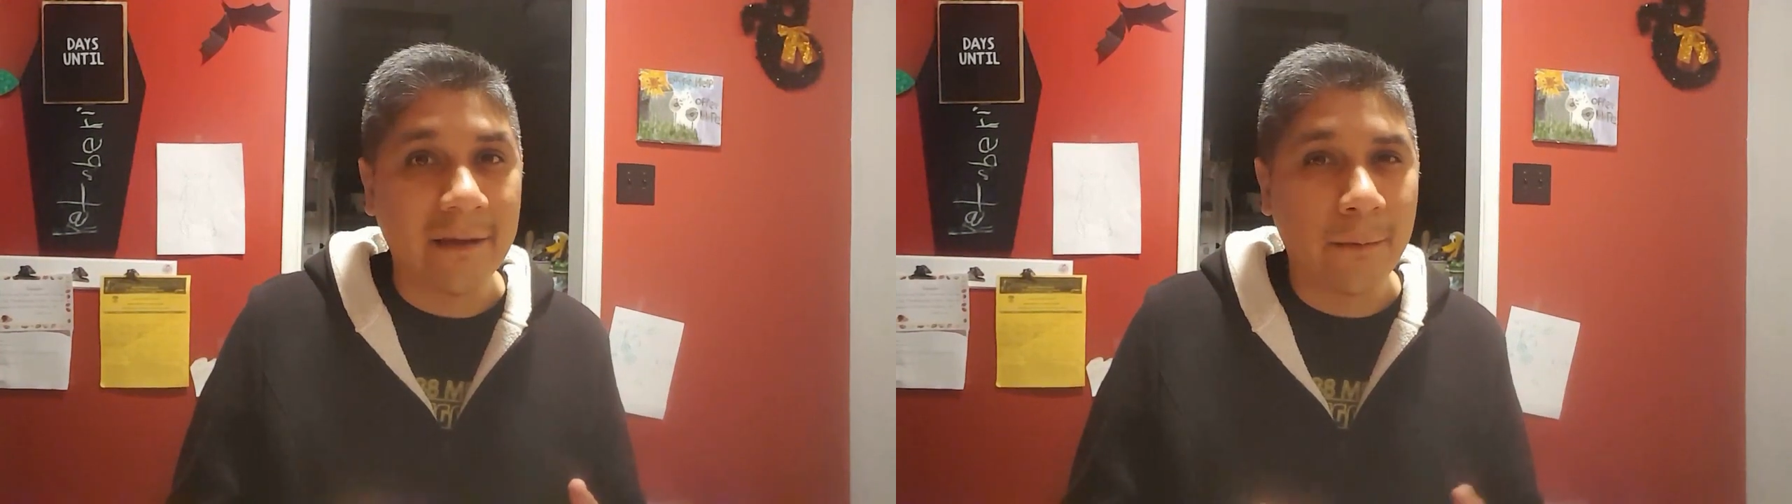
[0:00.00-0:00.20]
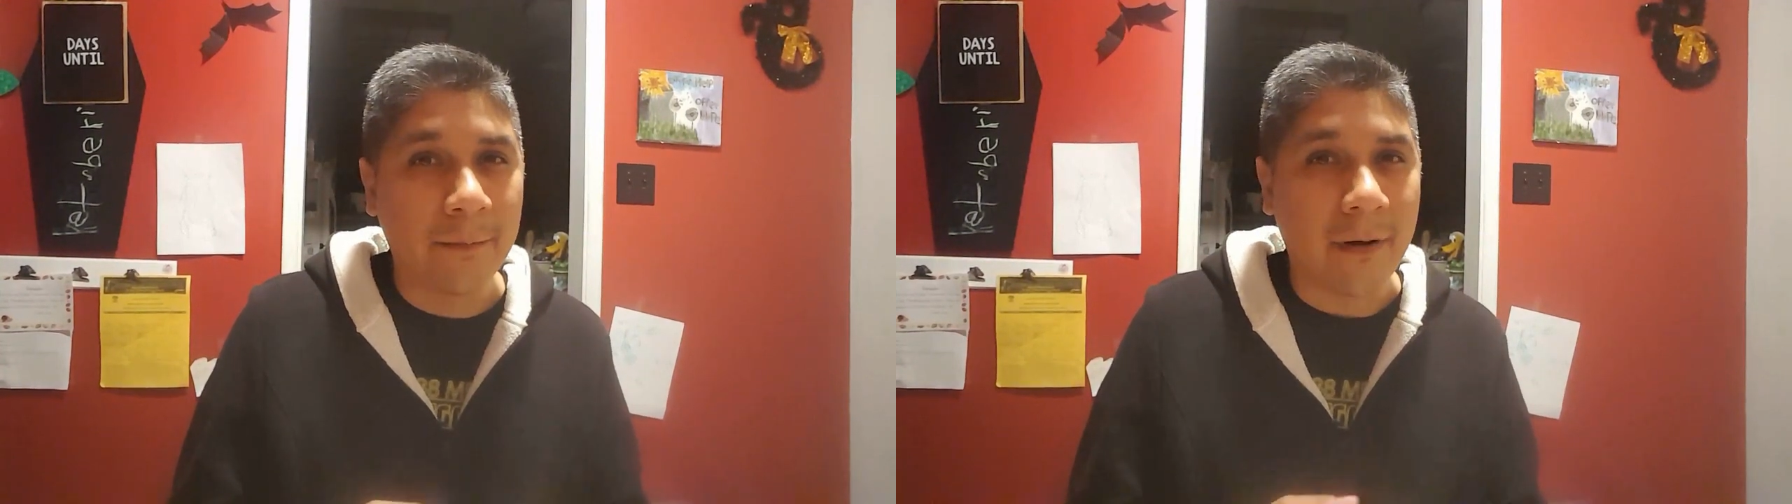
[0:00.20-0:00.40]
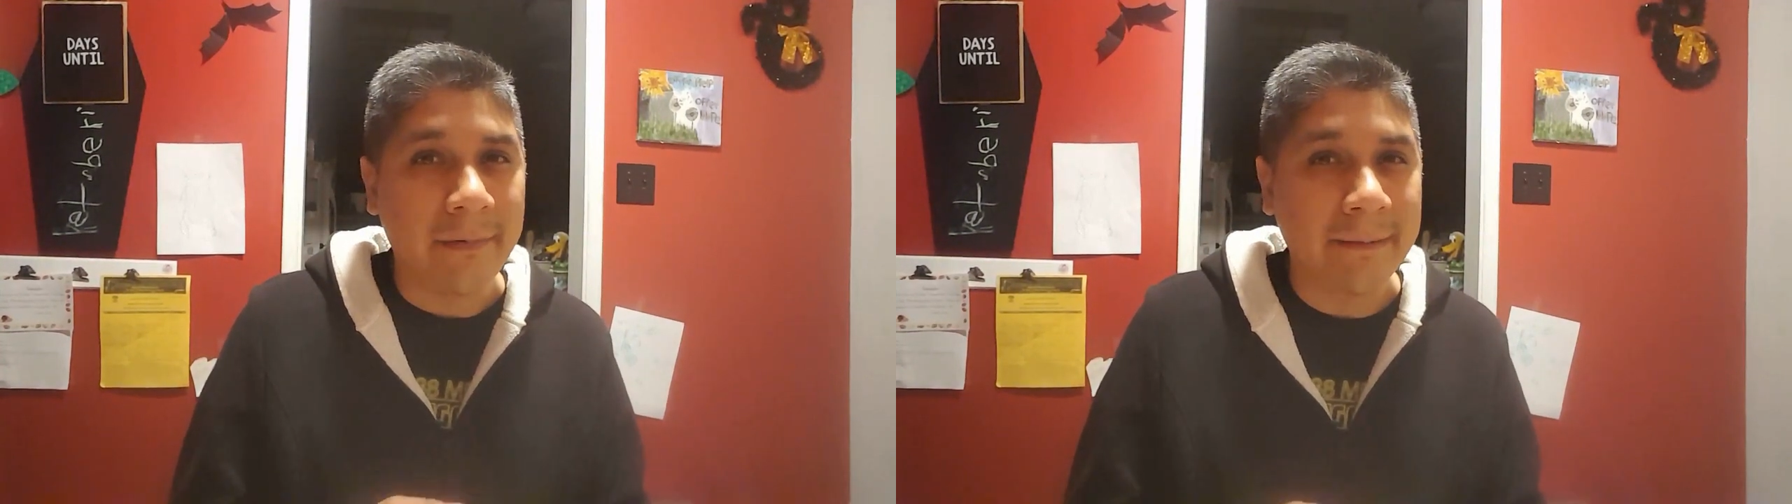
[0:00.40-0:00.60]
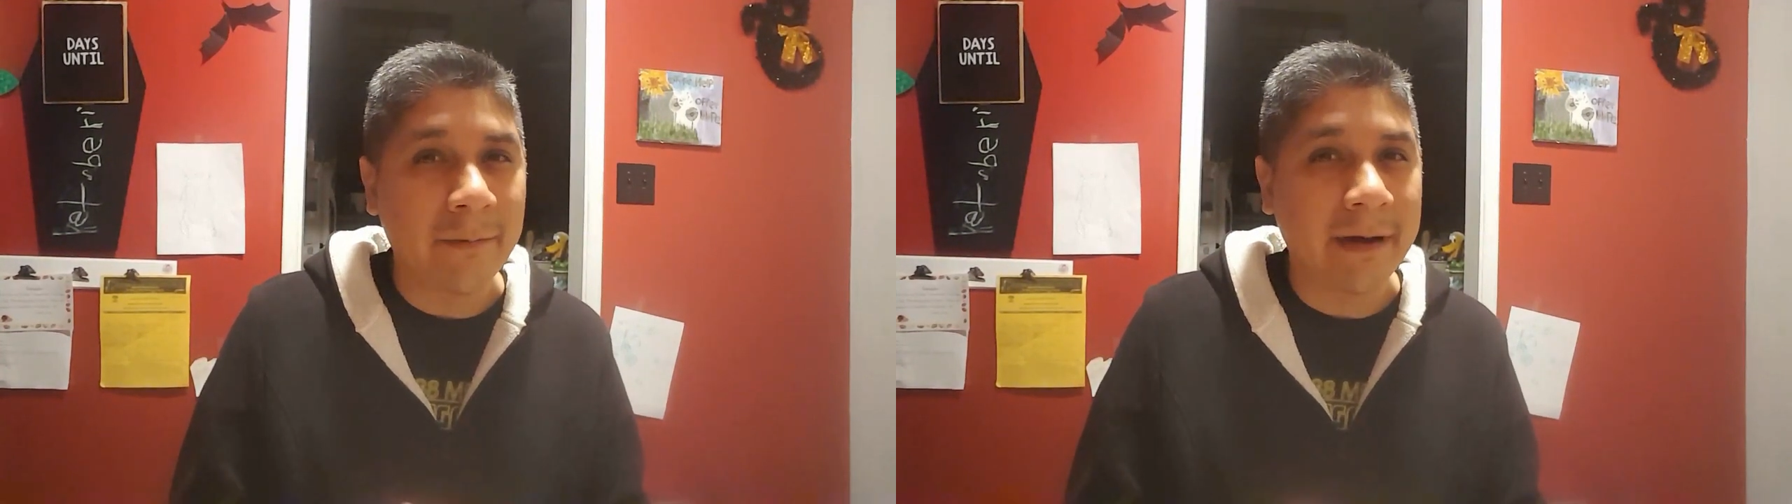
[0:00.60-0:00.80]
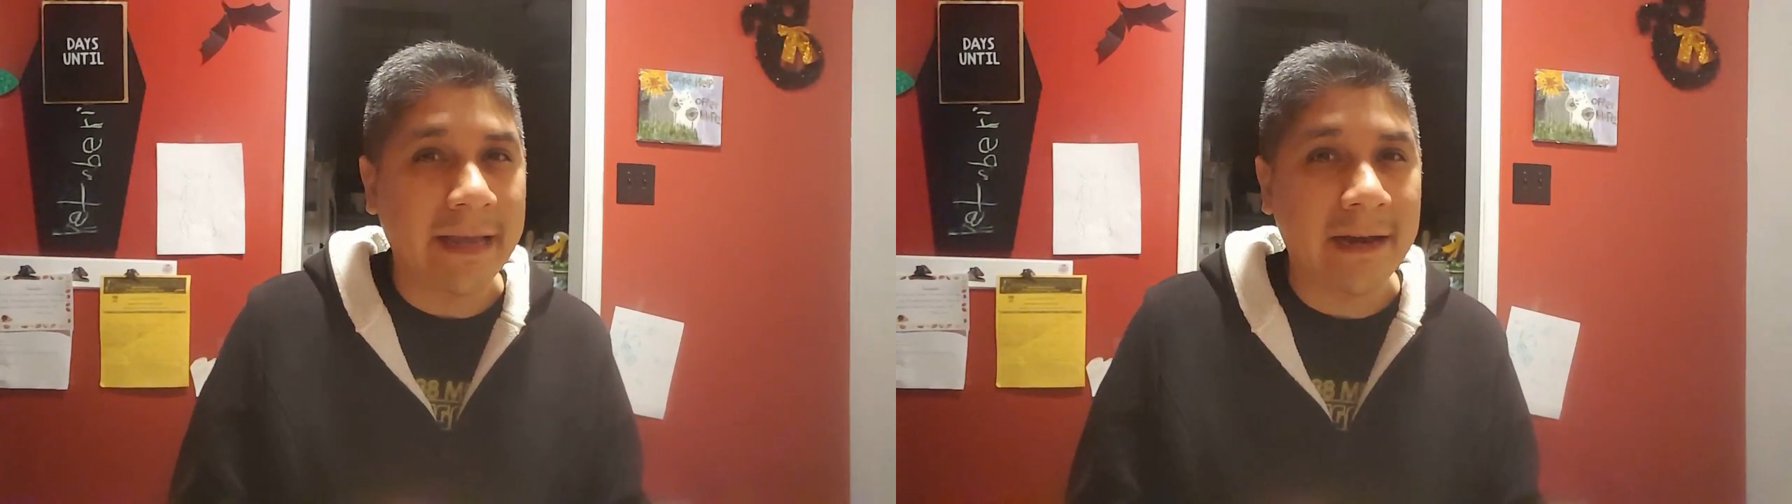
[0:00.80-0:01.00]
they'll probably
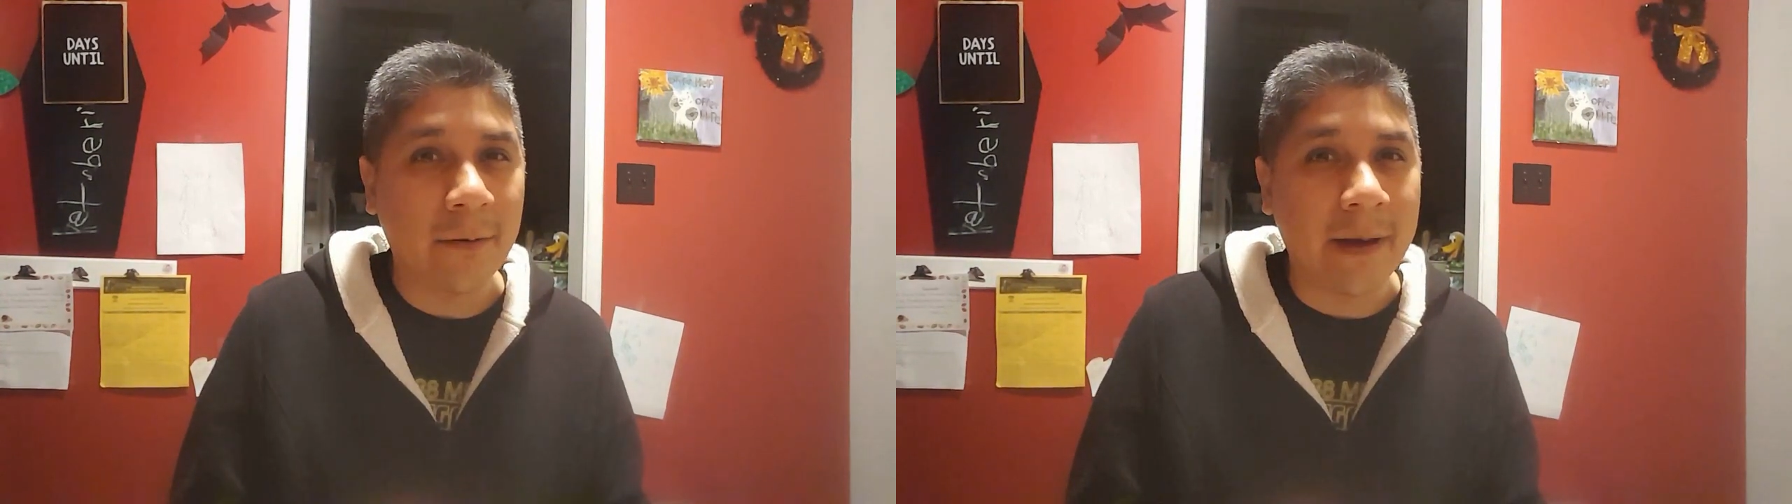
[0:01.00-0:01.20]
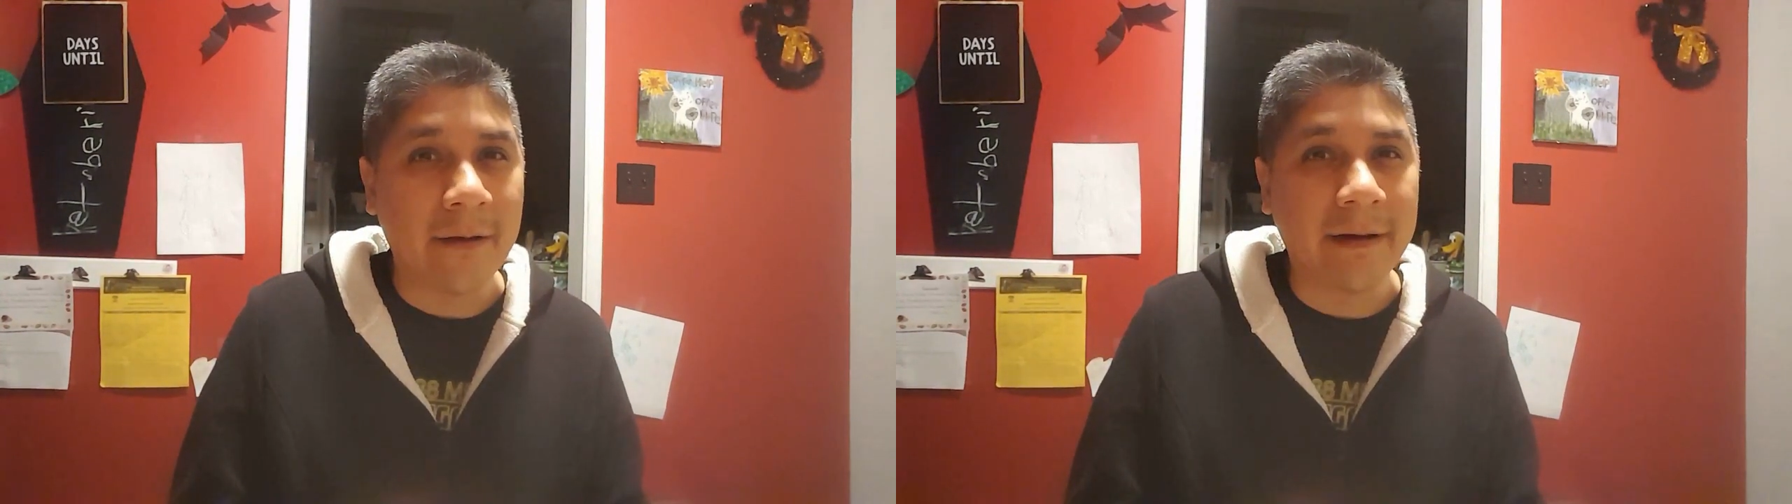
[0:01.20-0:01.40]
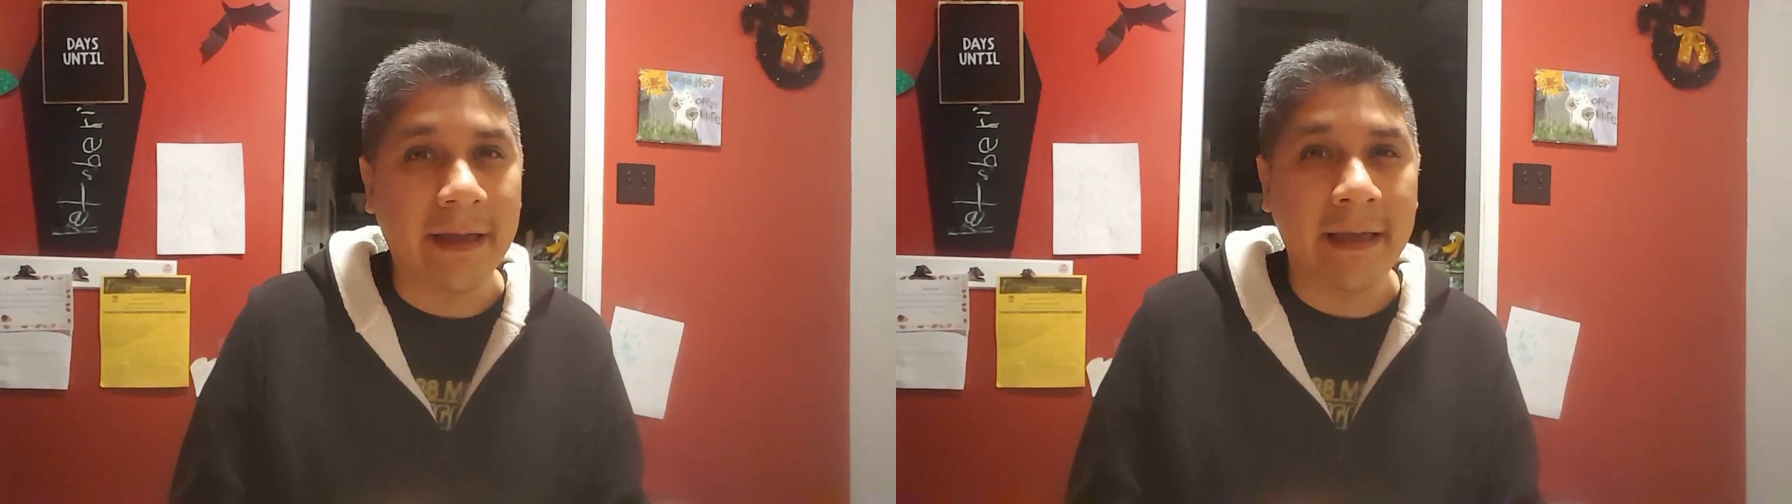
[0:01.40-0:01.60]
bring in around